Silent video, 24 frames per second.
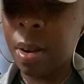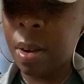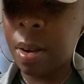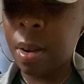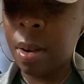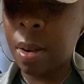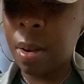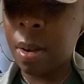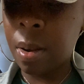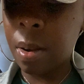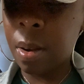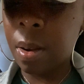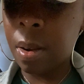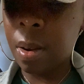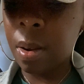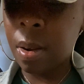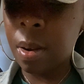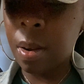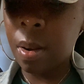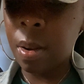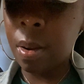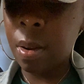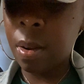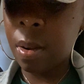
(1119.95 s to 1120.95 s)

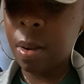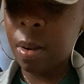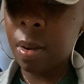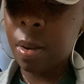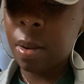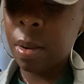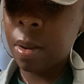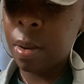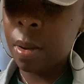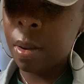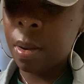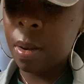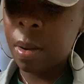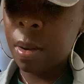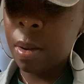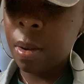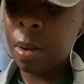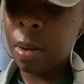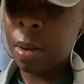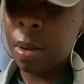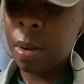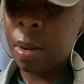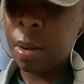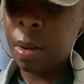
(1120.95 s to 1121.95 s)
(no one is talking)